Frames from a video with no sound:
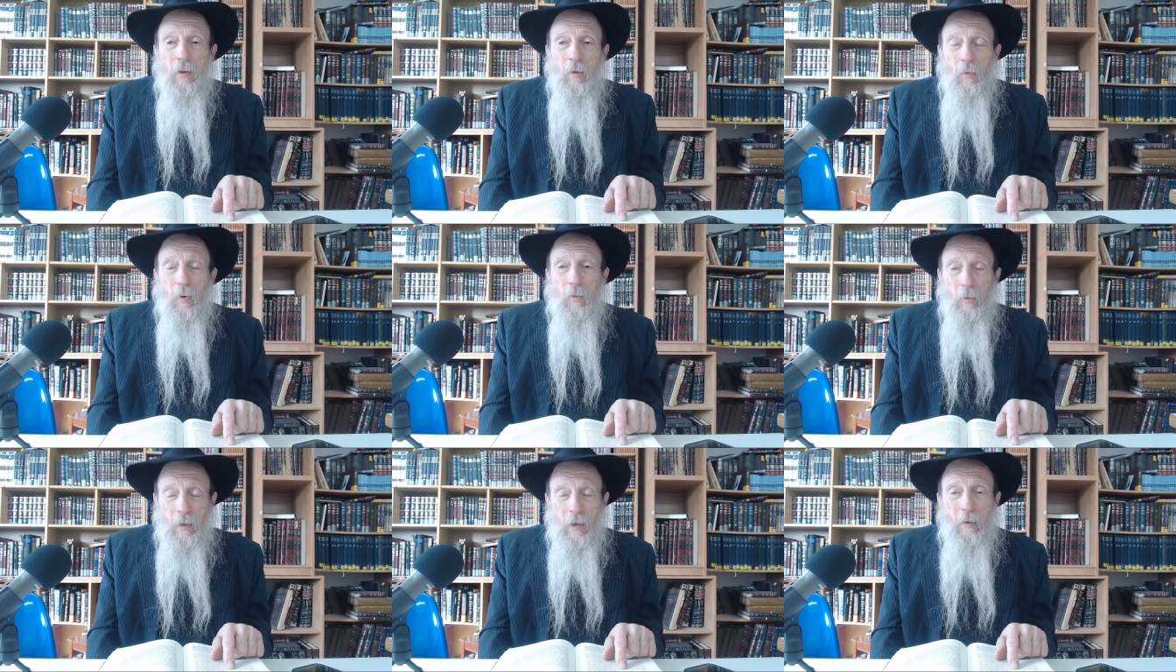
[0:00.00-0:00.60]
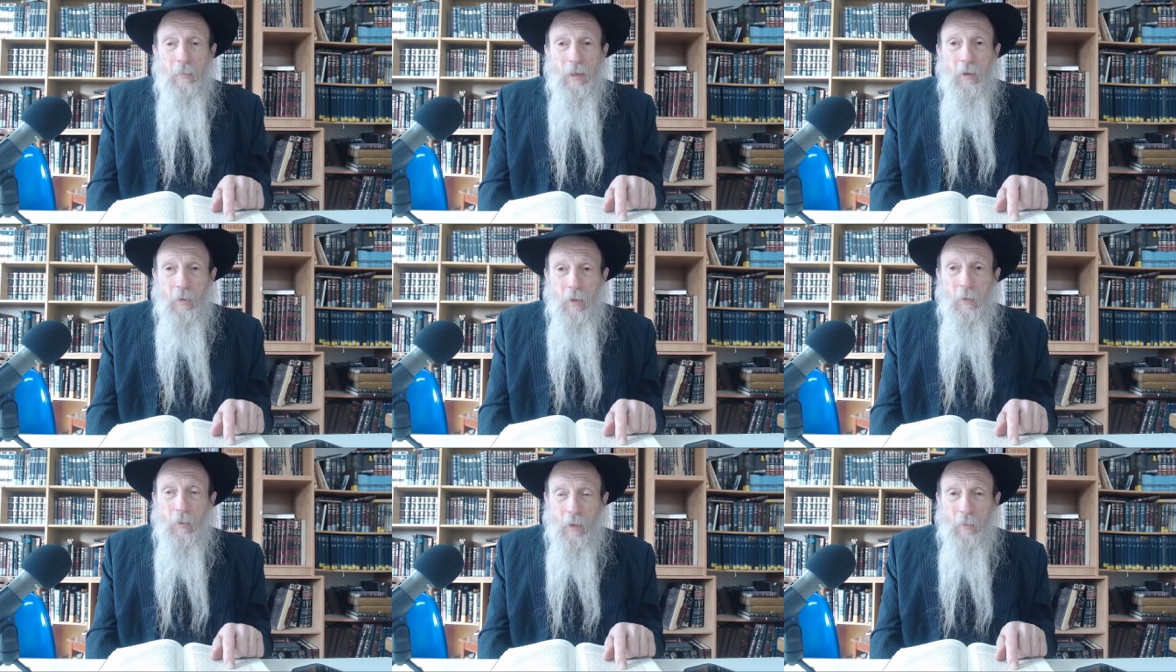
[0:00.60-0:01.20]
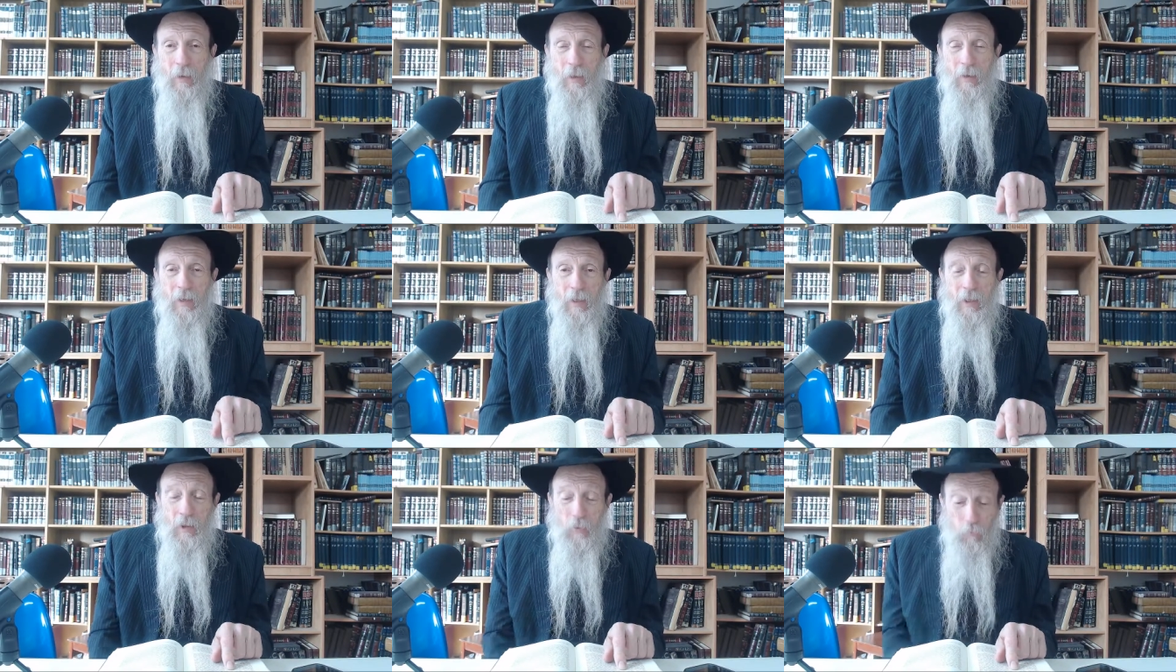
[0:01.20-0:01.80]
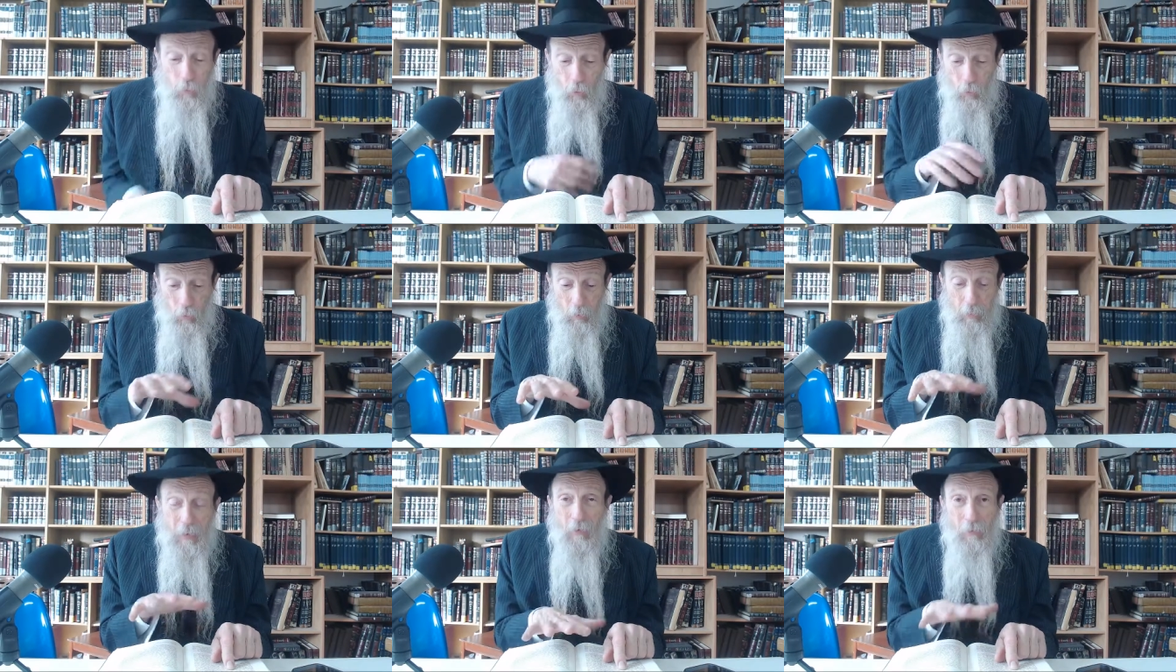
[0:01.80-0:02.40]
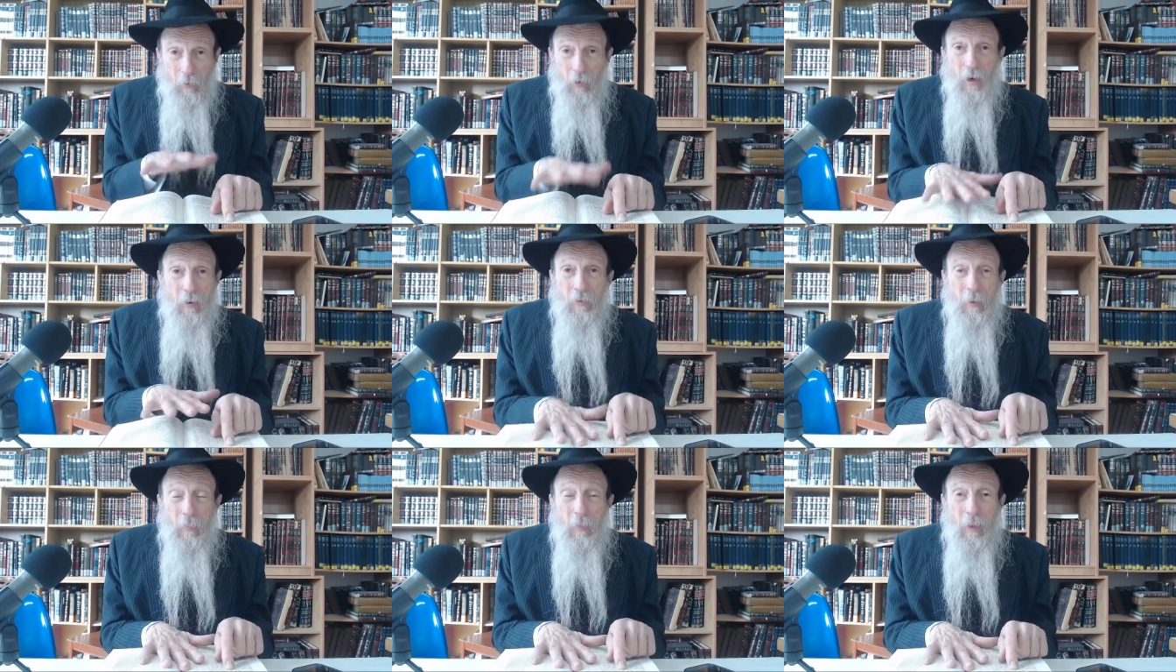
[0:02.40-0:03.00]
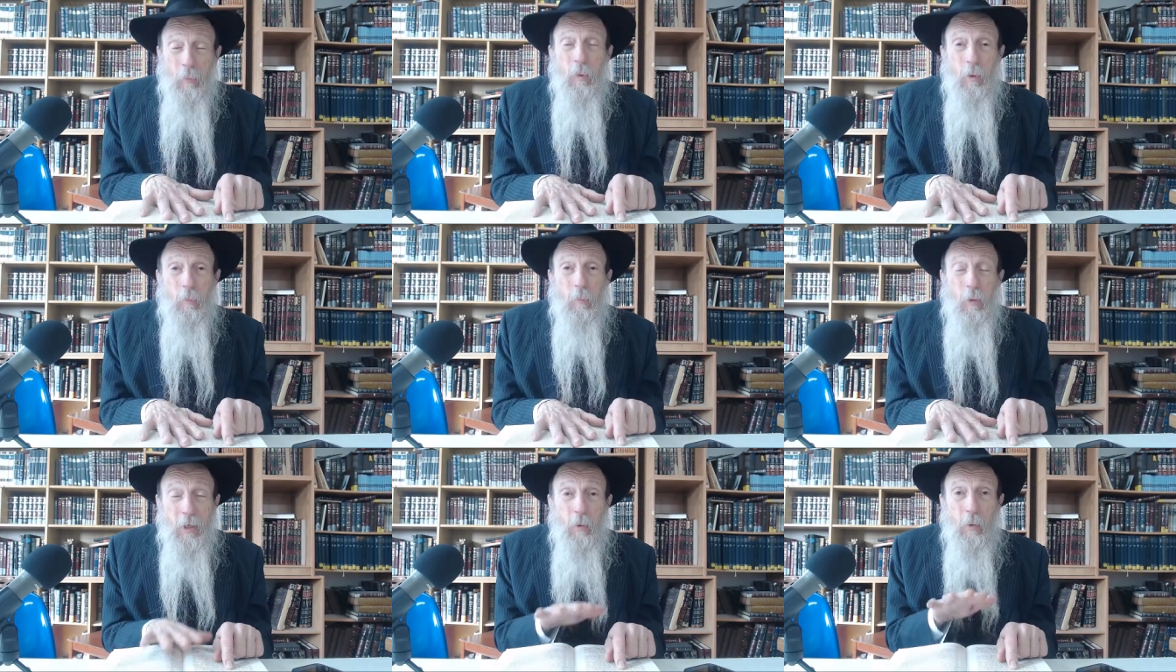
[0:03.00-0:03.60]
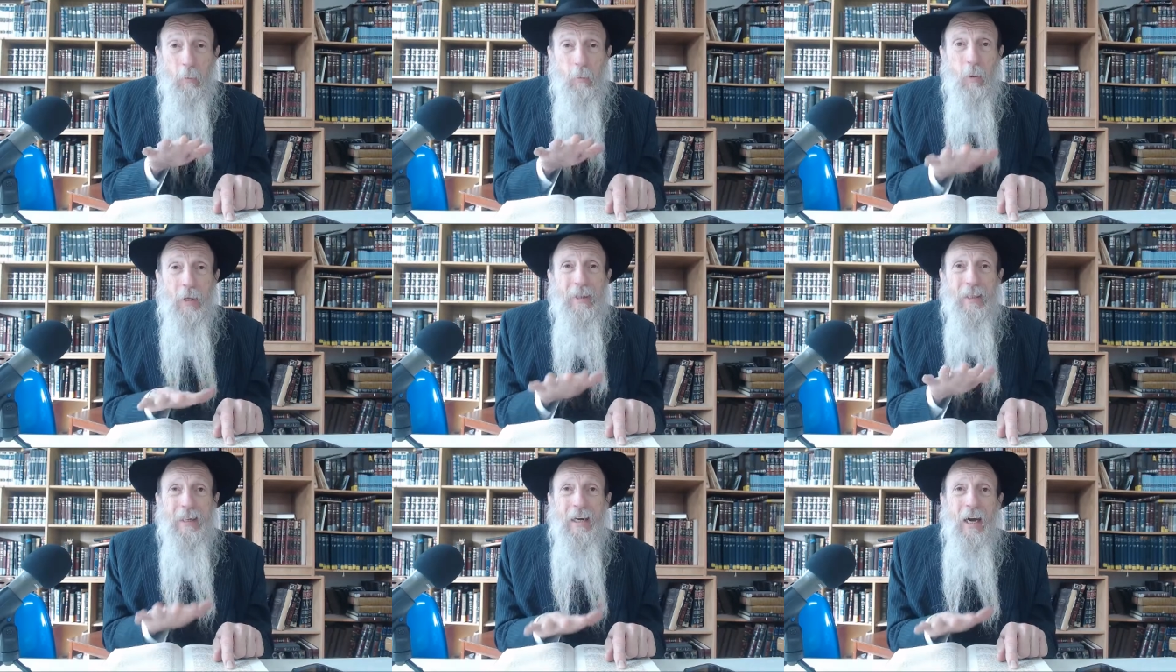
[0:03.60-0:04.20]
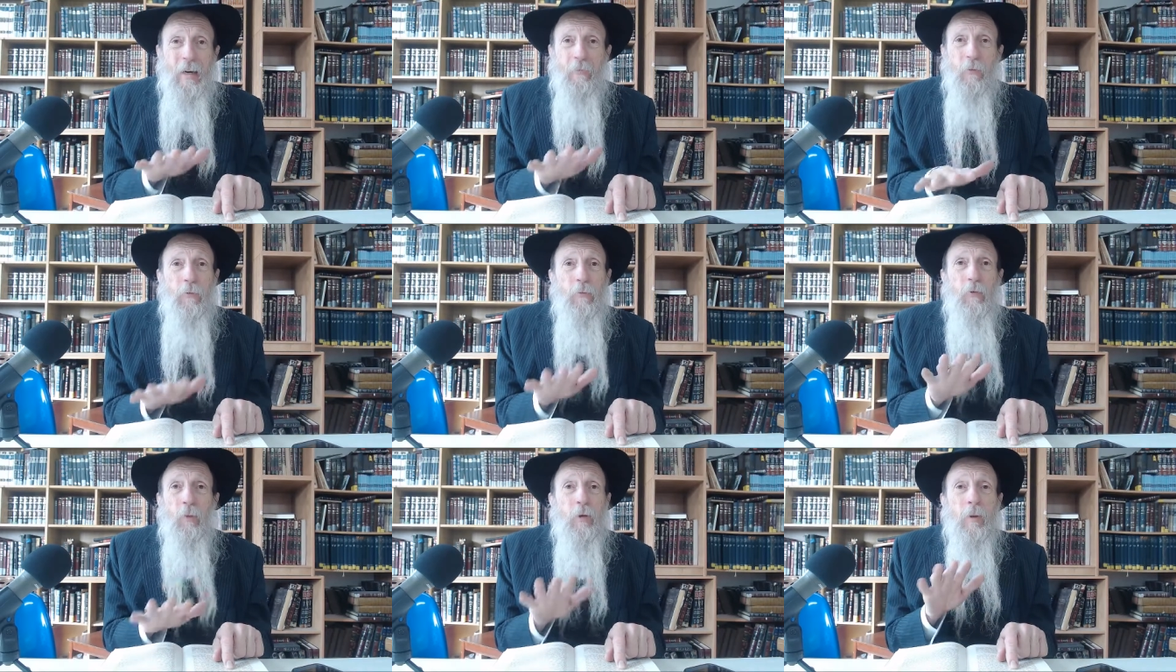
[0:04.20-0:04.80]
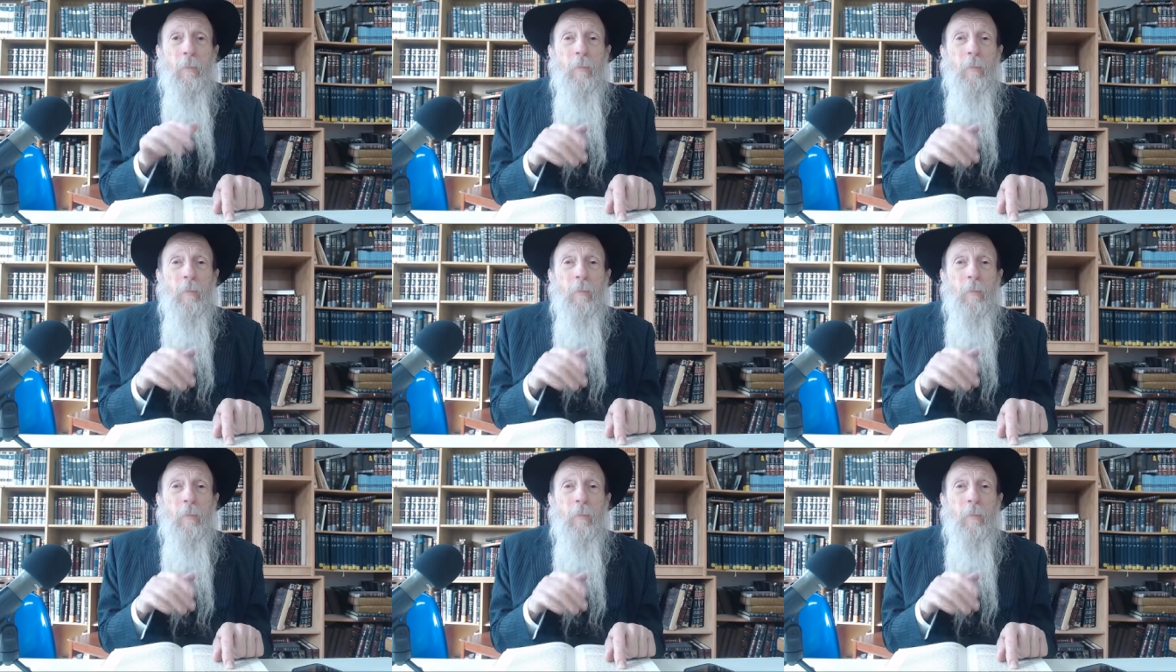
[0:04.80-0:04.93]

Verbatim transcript: one rabbi, great rabbi, that his food would be in front of him and would, he would pray to God for food.